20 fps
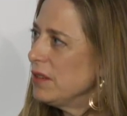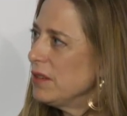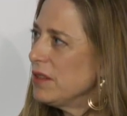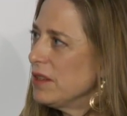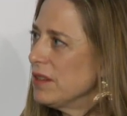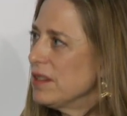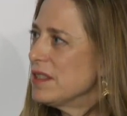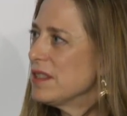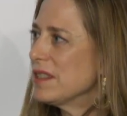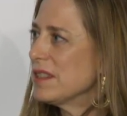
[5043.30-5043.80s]
You know,
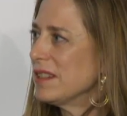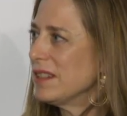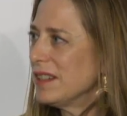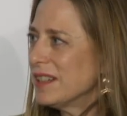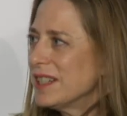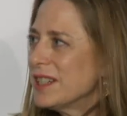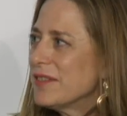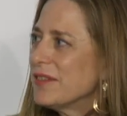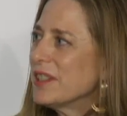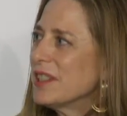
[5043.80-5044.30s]
there is a
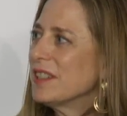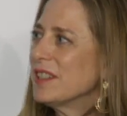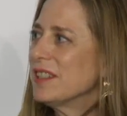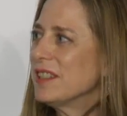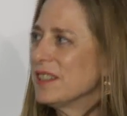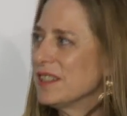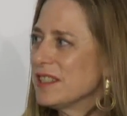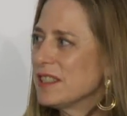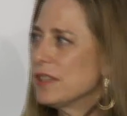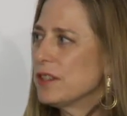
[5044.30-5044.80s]
kind of
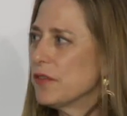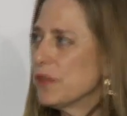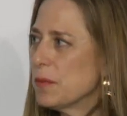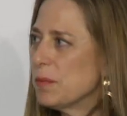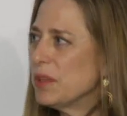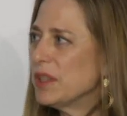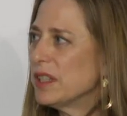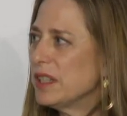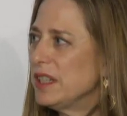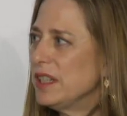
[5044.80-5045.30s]
a silver
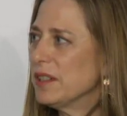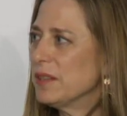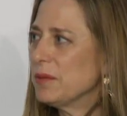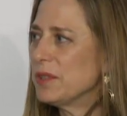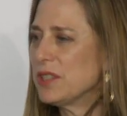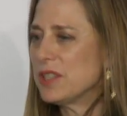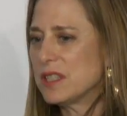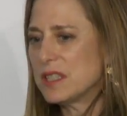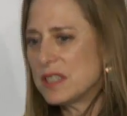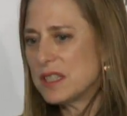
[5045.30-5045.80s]
bullet here,
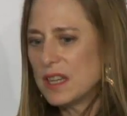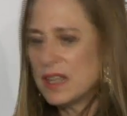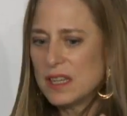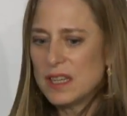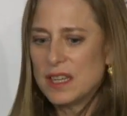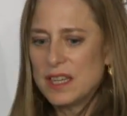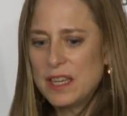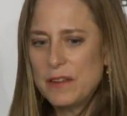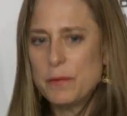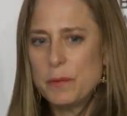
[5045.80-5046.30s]
which is
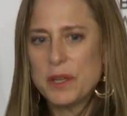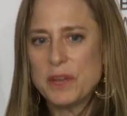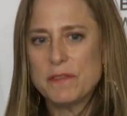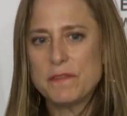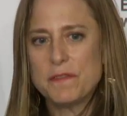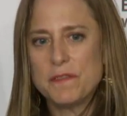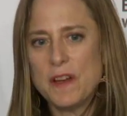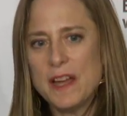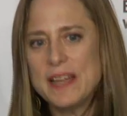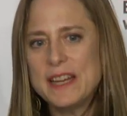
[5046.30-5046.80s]
if we
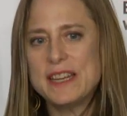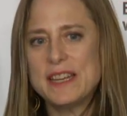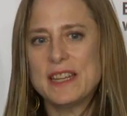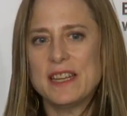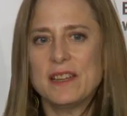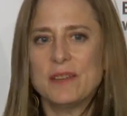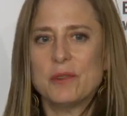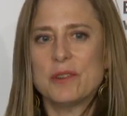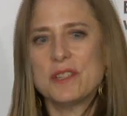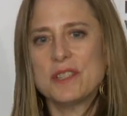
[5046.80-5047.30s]
could find
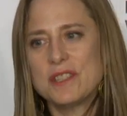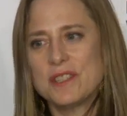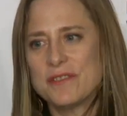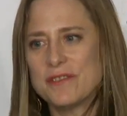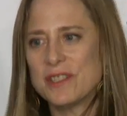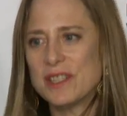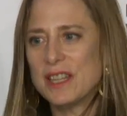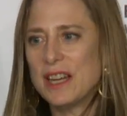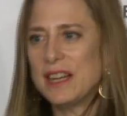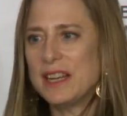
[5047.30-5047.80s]
it, or a
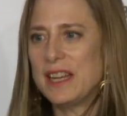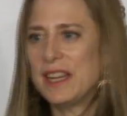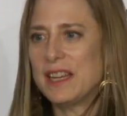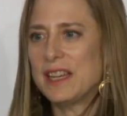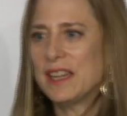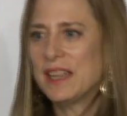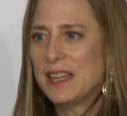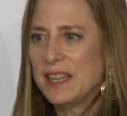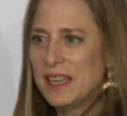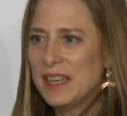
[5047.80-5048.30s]
silver
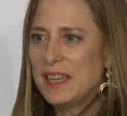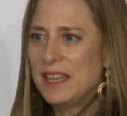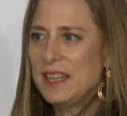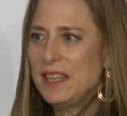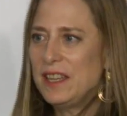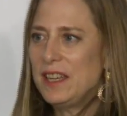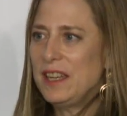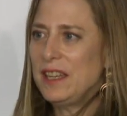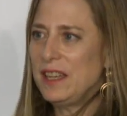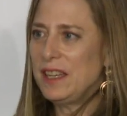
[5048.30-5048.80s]
lining,
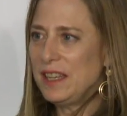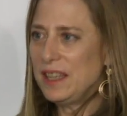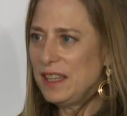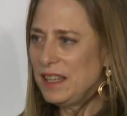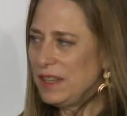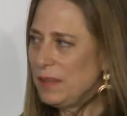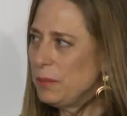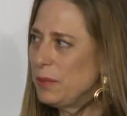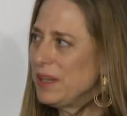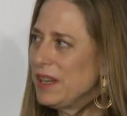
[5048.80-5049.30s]

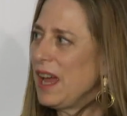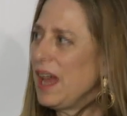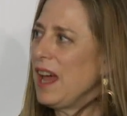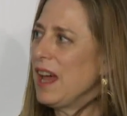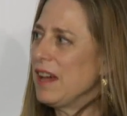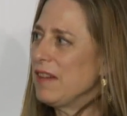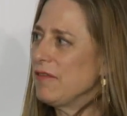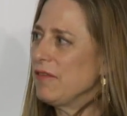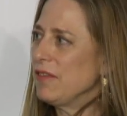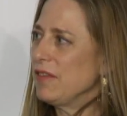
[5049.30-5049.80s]
it would
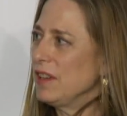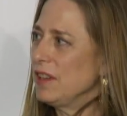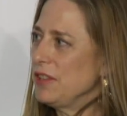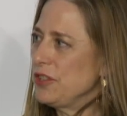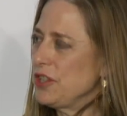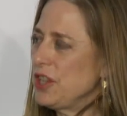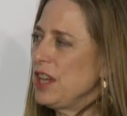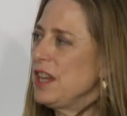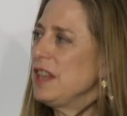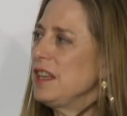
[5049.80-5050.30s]
have a
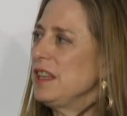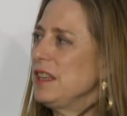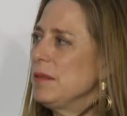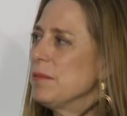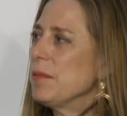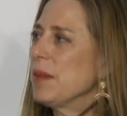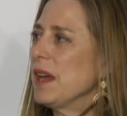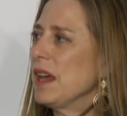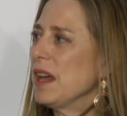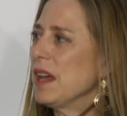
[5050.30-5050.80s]
chain
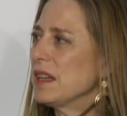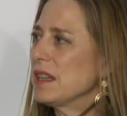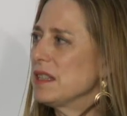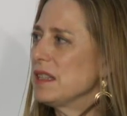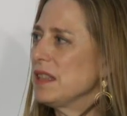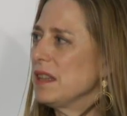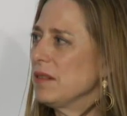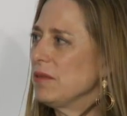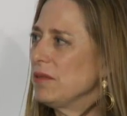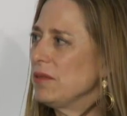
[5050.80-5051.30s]

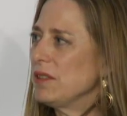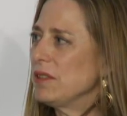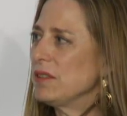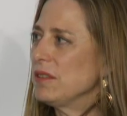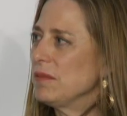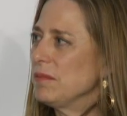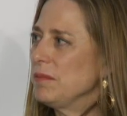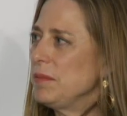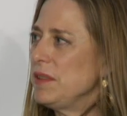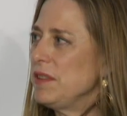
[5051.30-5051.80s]
impact that
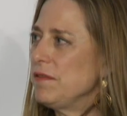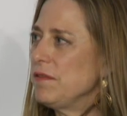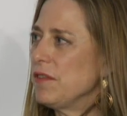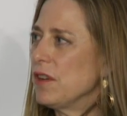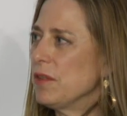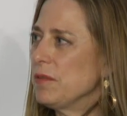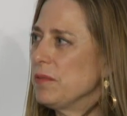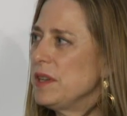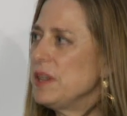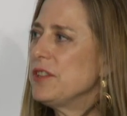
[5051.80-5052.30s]
would be
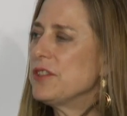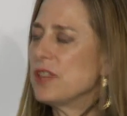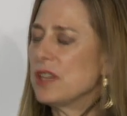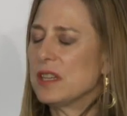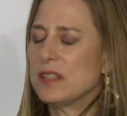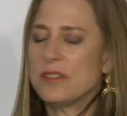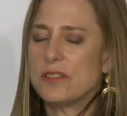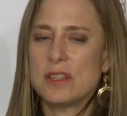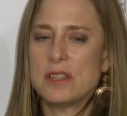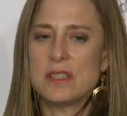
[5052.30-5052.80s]

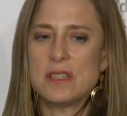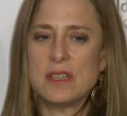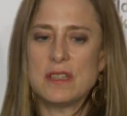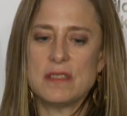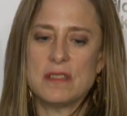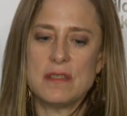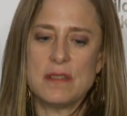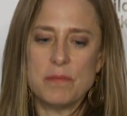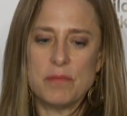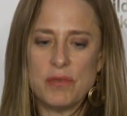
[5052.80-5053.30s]
far-reaching, just
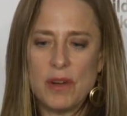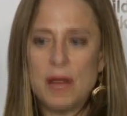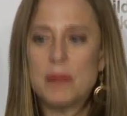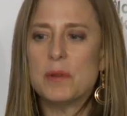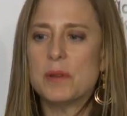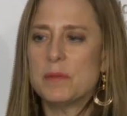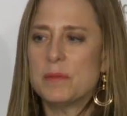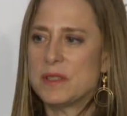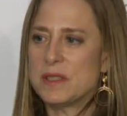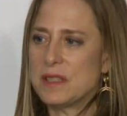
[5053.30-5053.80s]
as the
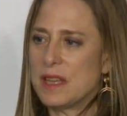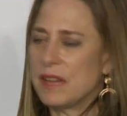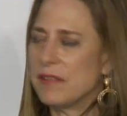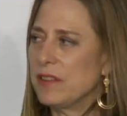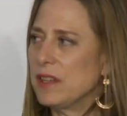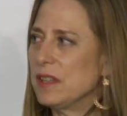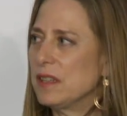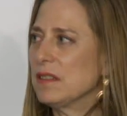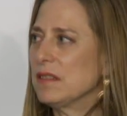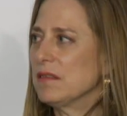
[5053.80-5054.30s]
problem is
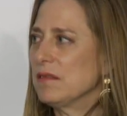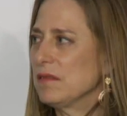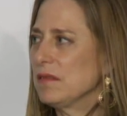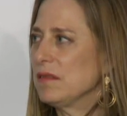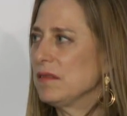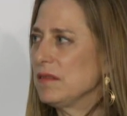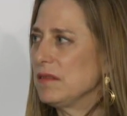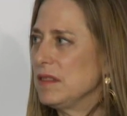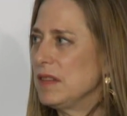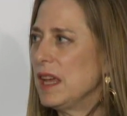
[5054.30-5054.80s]
having
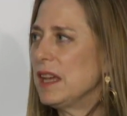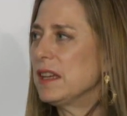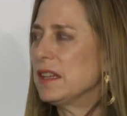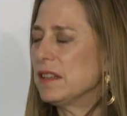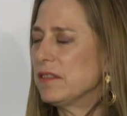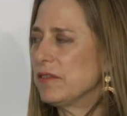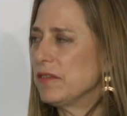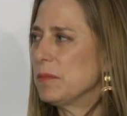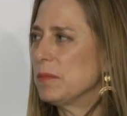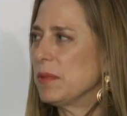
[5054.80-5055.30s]

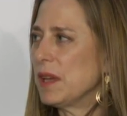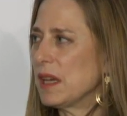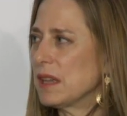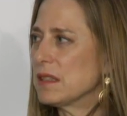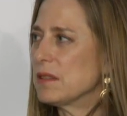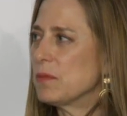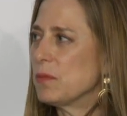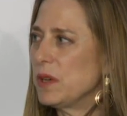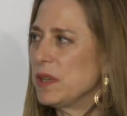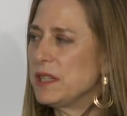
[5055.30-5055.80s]
negative
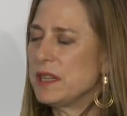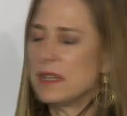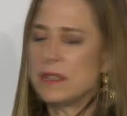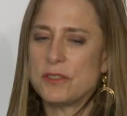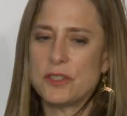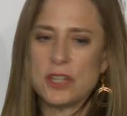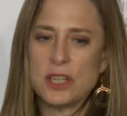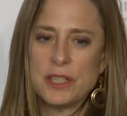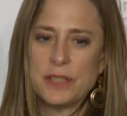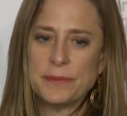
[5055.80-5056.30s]
impacts way
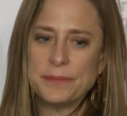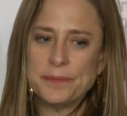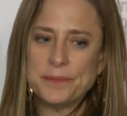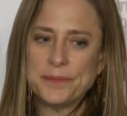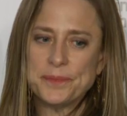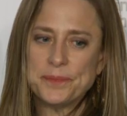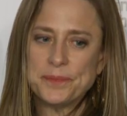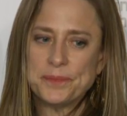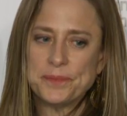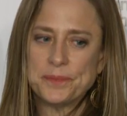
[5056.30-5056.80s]
down chain.
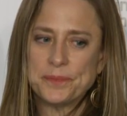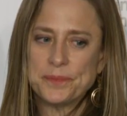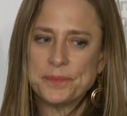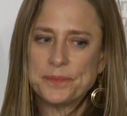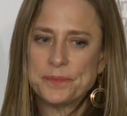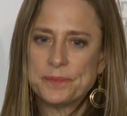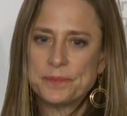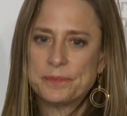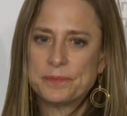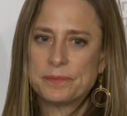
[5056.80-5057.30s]

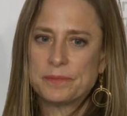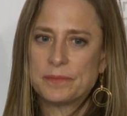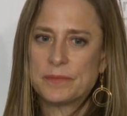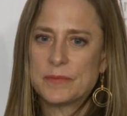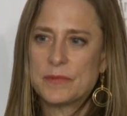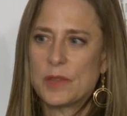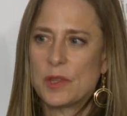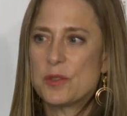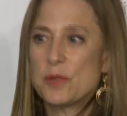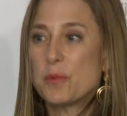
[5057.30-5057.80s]
Mm-hmm.
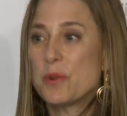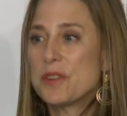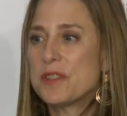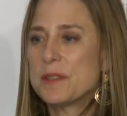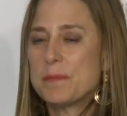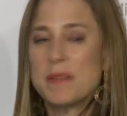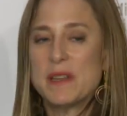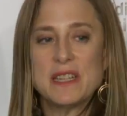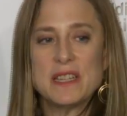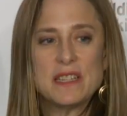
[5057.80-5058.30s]
So it's worth
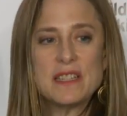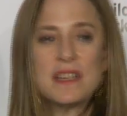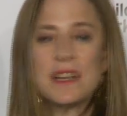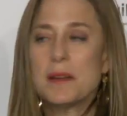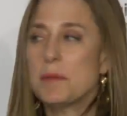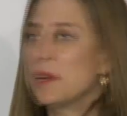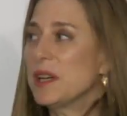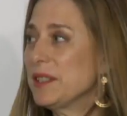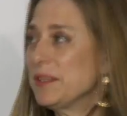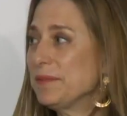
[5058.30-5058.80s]
spending
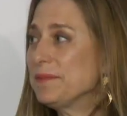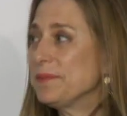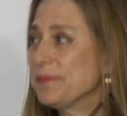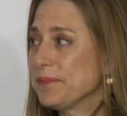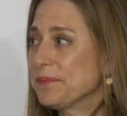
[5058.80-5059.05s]
time on.